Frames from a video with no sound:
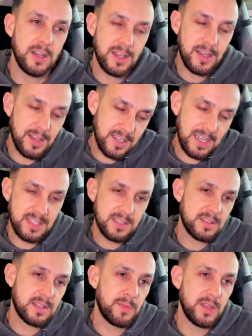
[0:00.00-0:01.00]
I guess
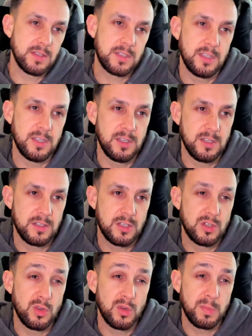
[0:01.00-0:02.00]
something to
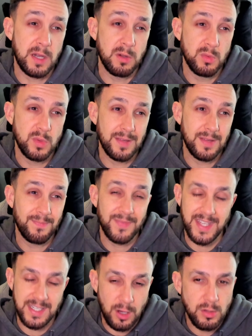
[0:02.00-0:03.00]
talk about.
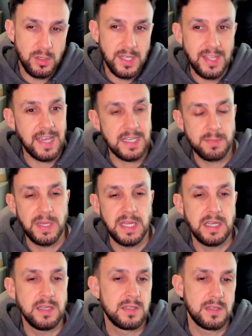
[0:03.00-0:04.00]
It's only the
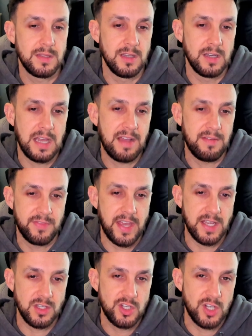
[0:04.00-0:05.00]
SPs that have
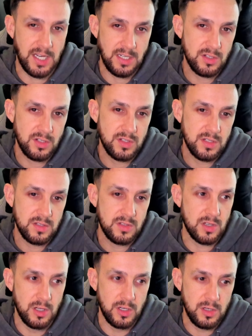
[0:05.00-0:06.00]
that change.
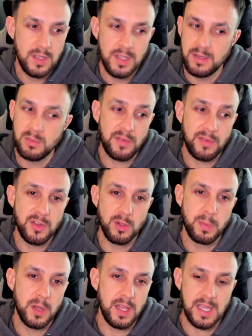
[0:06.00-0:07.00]
So whether you're
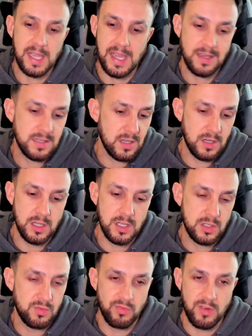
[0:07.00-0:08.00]
pulling
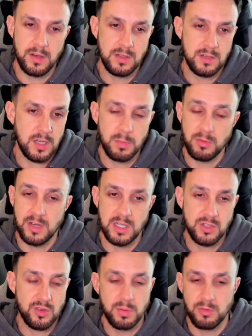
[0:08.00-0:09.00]
SRs, double rares,
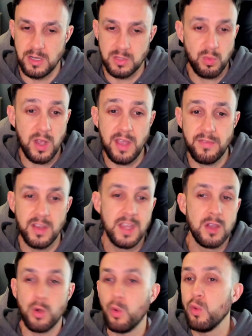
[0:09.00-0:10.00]
triple rares, whatever,
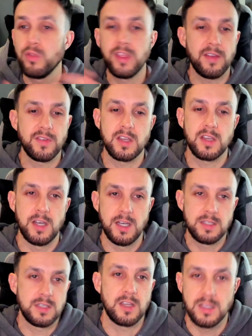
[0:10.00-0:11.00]
all the other
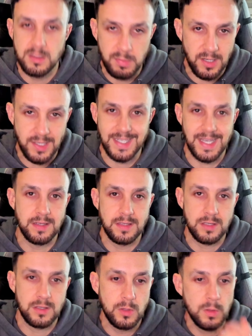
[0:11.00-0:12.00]
cards are going to be
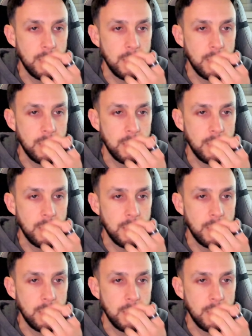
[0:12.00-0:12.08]
identical.